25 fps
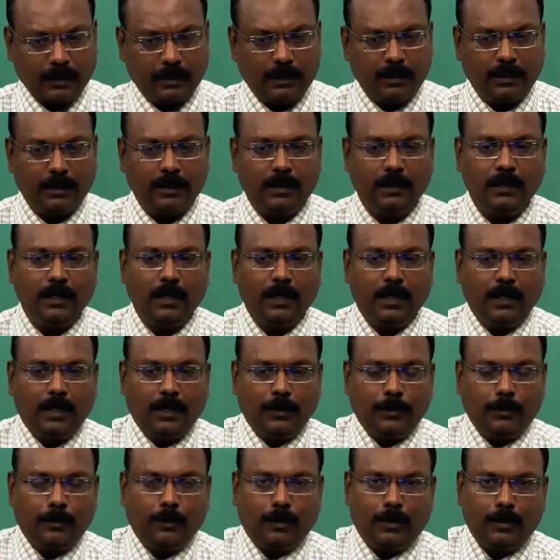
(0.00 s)
And then
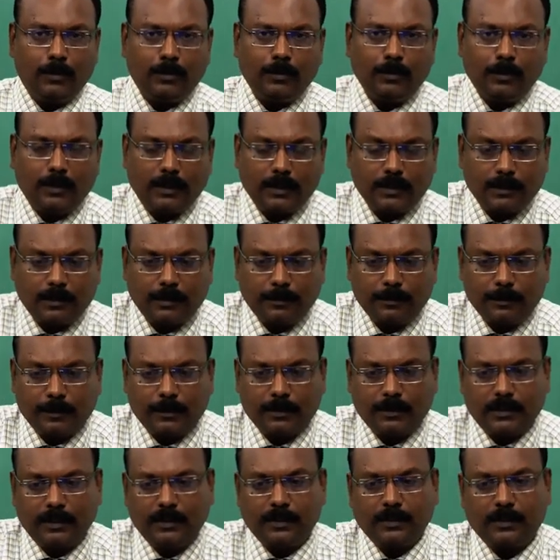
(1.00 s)
you also ask them
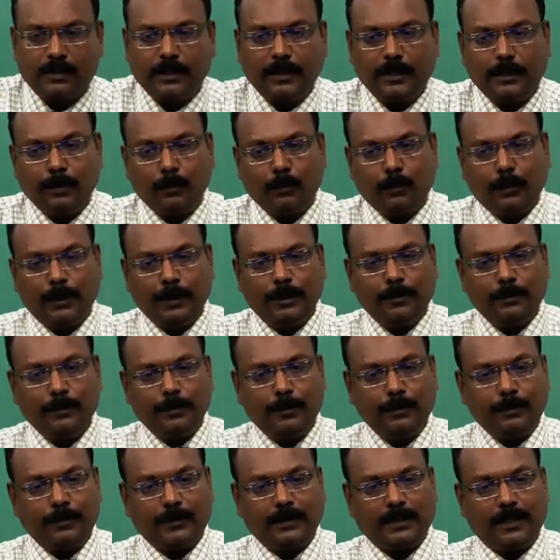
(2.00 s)
questions like, why
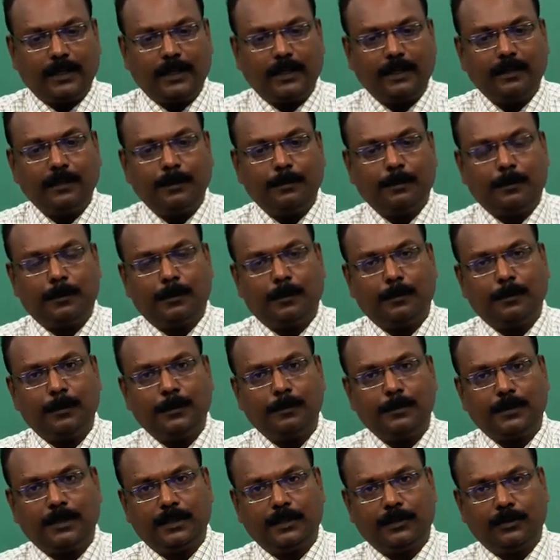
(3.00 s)
don't you share the
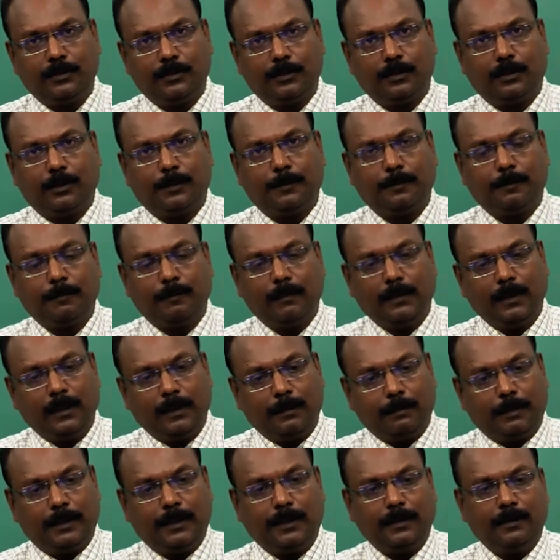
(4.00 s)
problems at job,
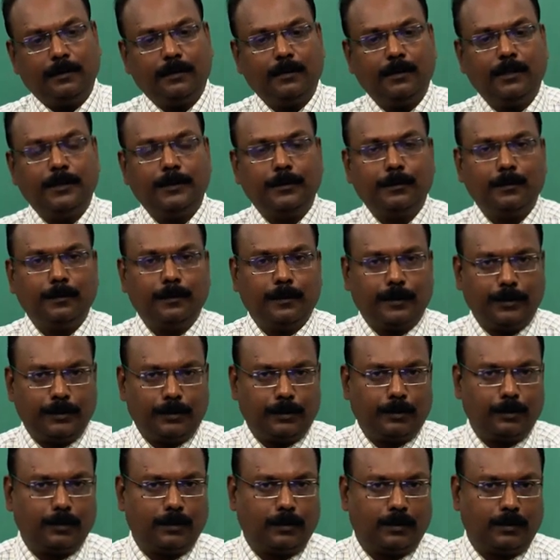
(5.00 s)
particularly to
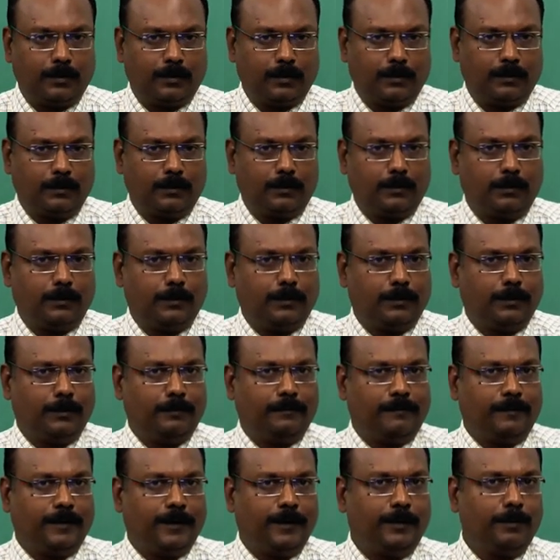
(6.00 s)
Kishore? So
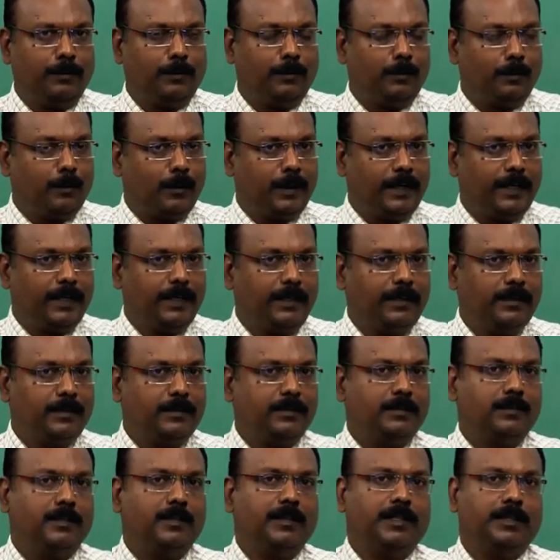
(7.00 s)
you find out why he
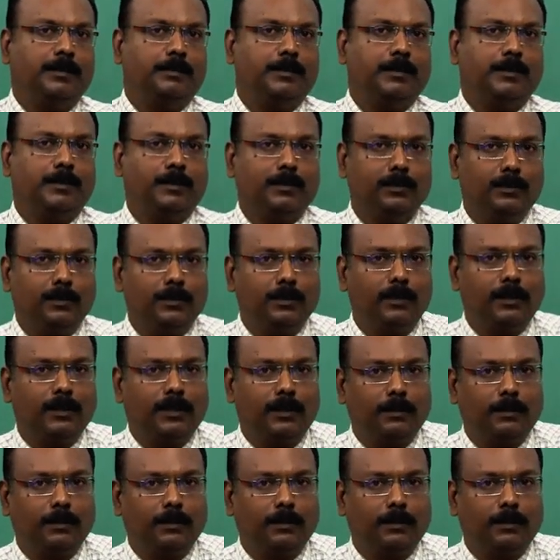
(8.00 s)
is not able to do